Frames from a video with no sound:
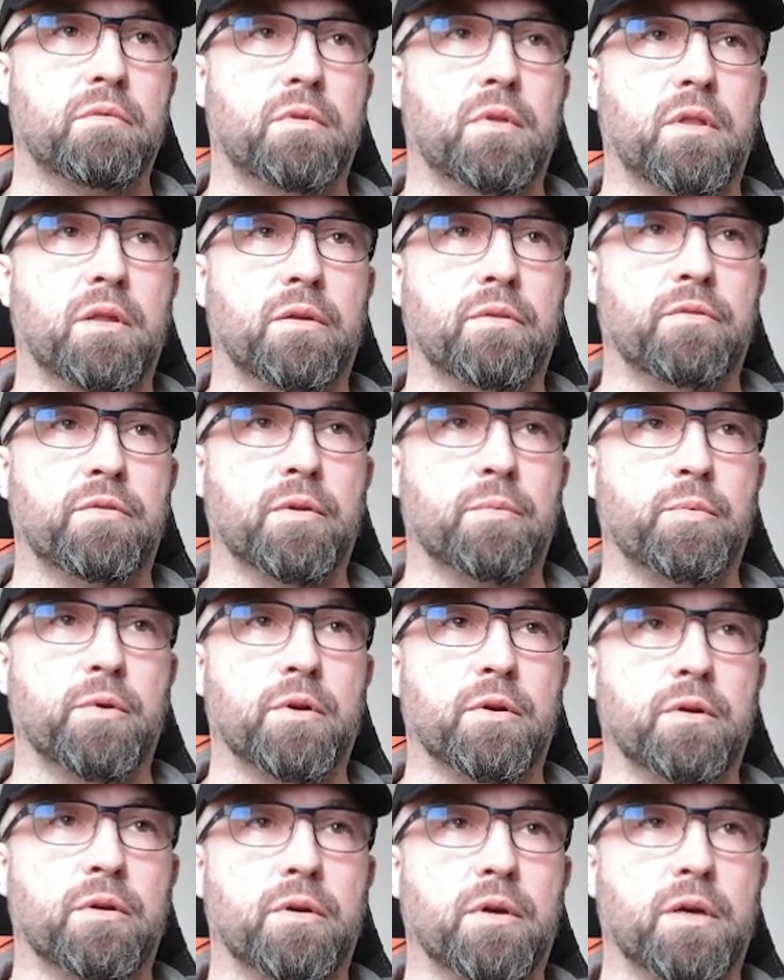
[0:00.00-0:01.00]
Cleans up
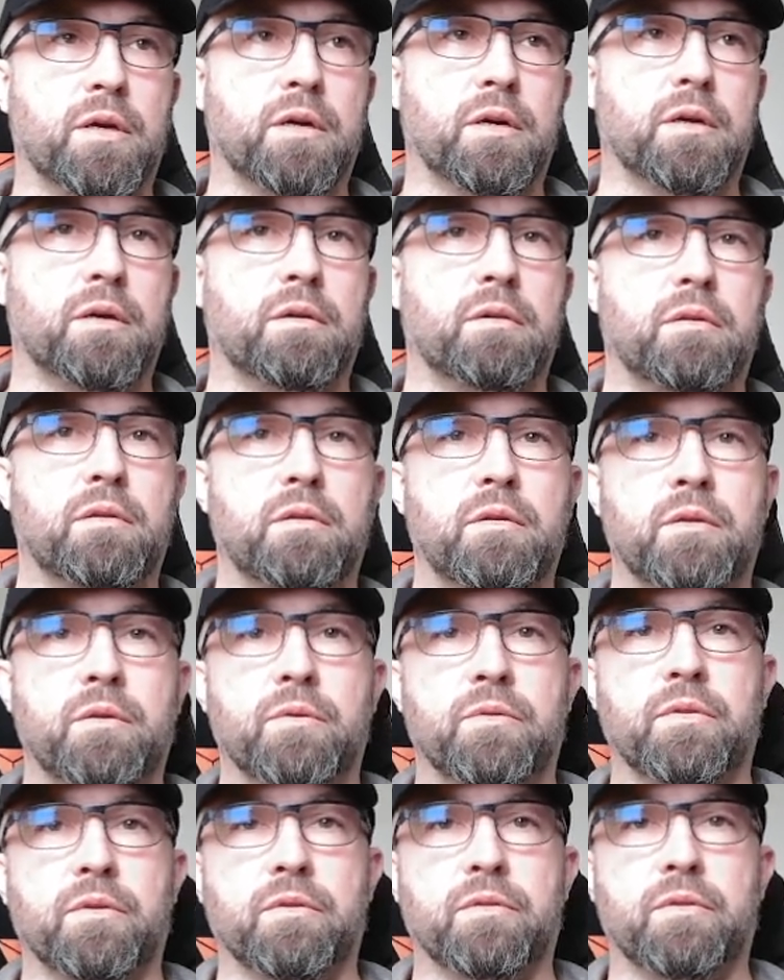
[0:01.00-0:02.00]
your
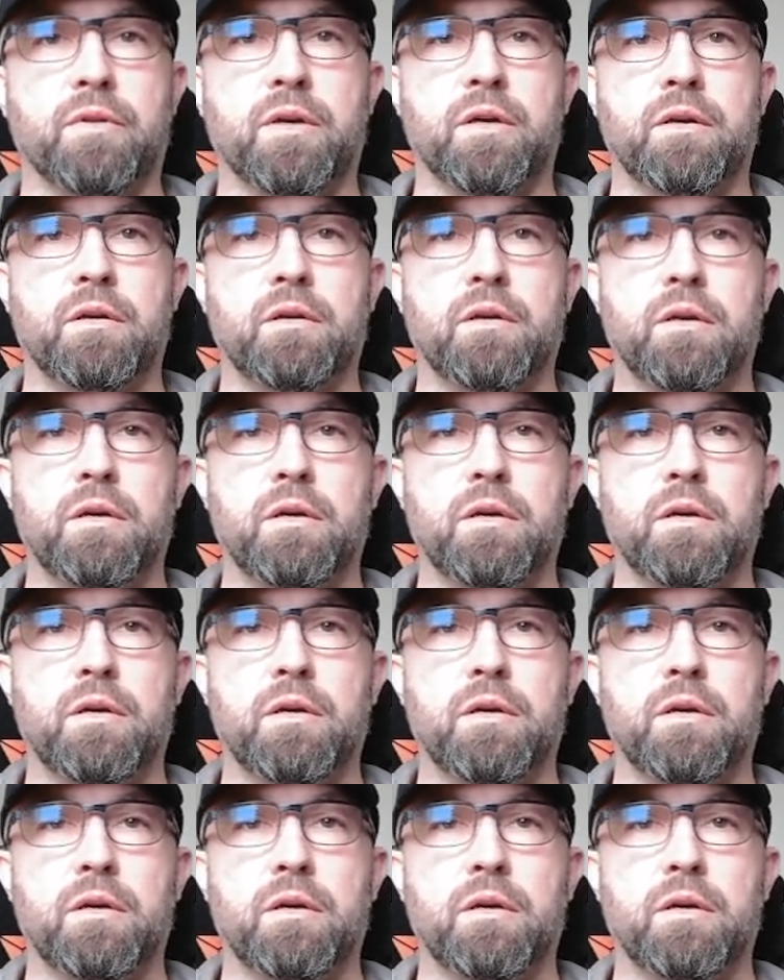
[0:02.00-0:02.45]
usings there.